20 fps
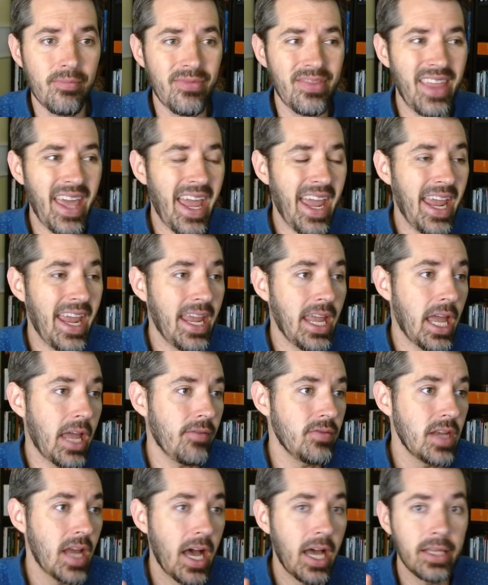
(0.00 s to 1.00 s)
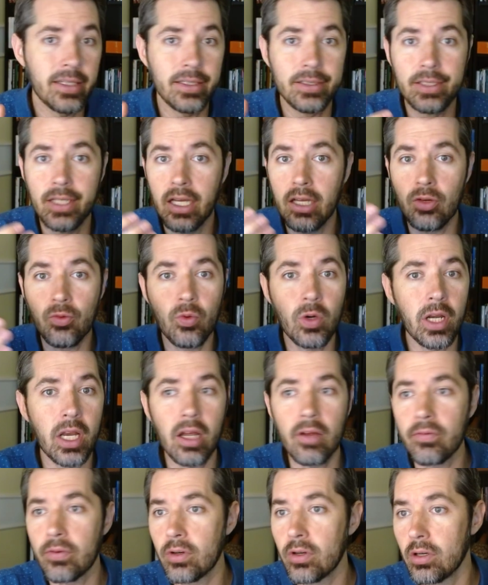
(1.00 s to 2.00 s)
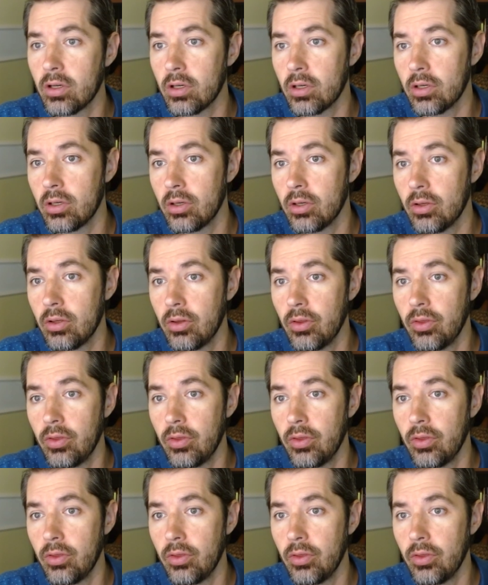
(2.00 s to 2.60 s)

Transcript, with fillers: they have not done whatever